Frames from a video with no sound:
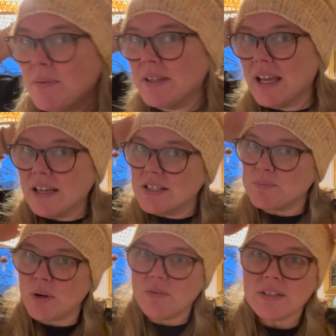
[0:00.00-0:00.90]
yeah, it's
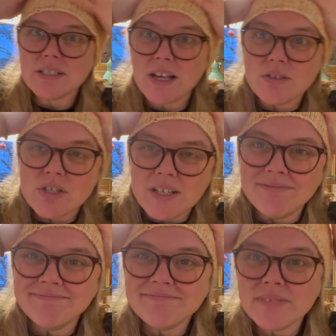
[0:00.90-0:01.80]
perfect slouchy.
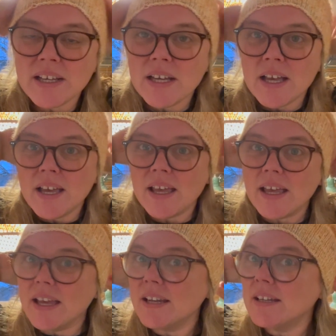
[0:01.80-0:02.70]

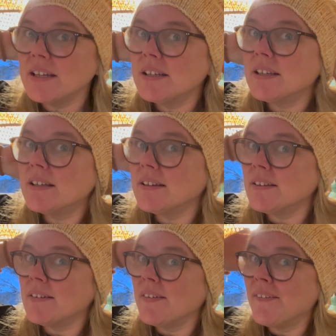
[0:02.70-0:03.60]
And
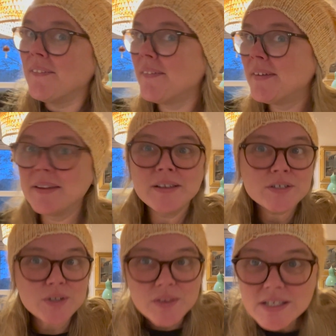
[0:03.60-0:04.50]

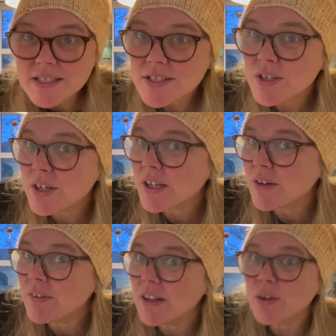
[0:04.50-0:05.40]
so this is turning out
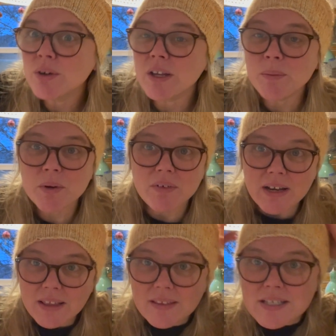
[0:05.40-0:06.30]
really good. I'll be
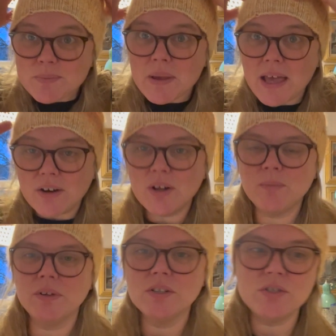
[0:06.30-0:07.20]
writing this pattern up
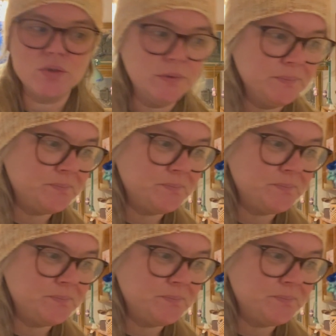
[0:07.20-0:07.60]
real soon.